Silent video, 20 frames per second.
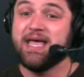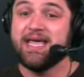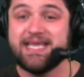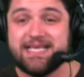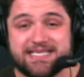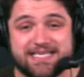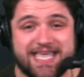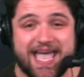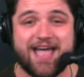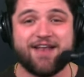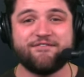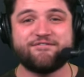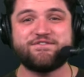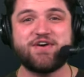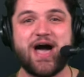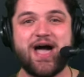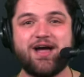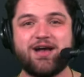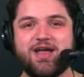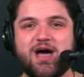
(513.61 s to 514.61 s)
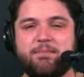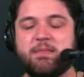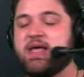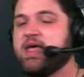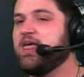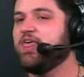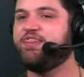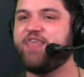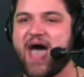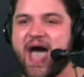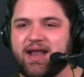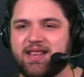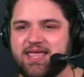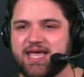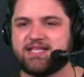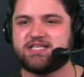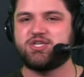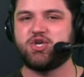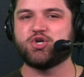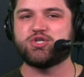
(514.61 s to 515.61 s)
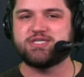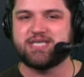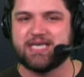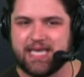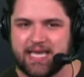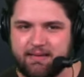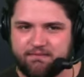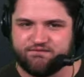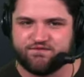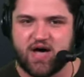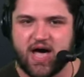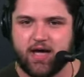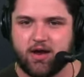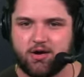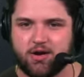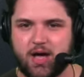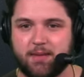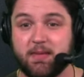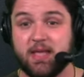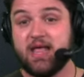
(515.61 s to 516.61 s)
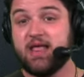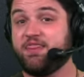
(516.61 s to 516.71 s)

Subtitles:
he's getting fired up, that gets your team fired up.